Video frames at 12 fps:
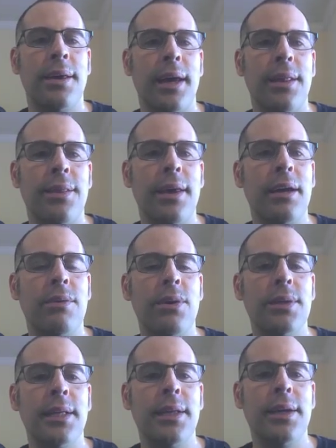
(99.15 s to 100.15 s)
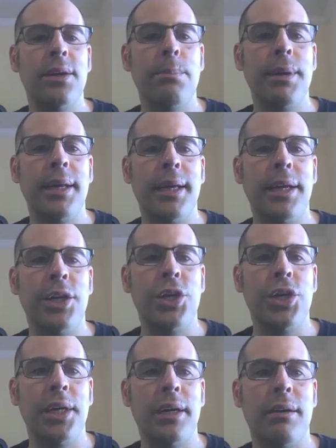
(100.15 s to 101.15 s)
and that grows a little bit
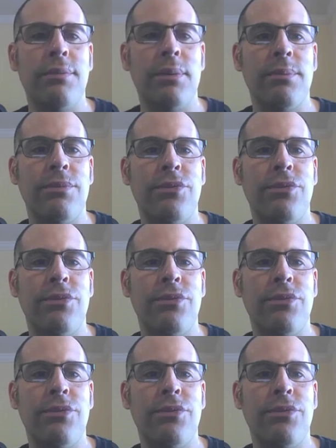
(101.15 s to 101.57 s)
each year from